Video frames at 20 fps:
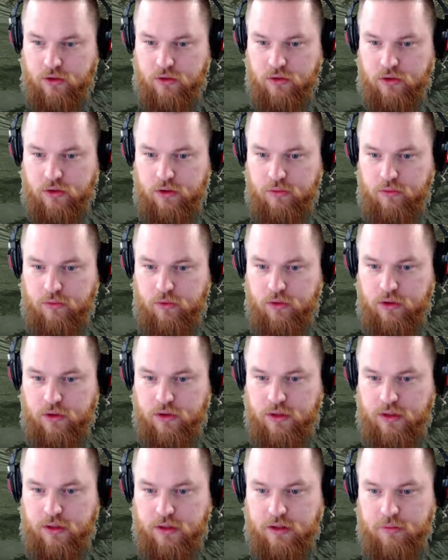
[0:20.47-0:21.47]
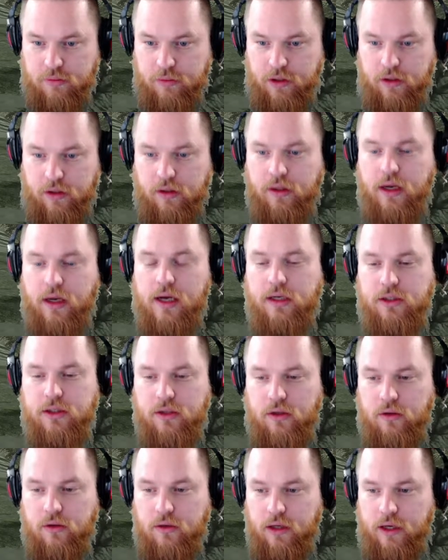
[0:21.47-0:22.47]
usually more intense and better.
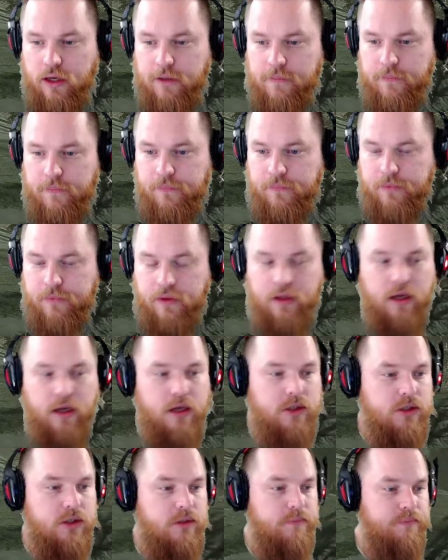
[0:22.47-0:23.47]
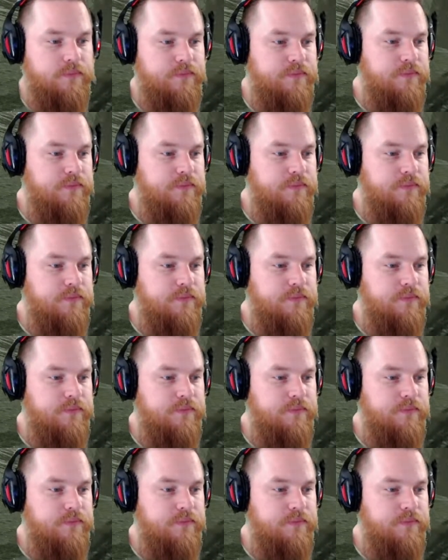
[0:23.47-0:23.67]
Gotcha, okay. Gotcha.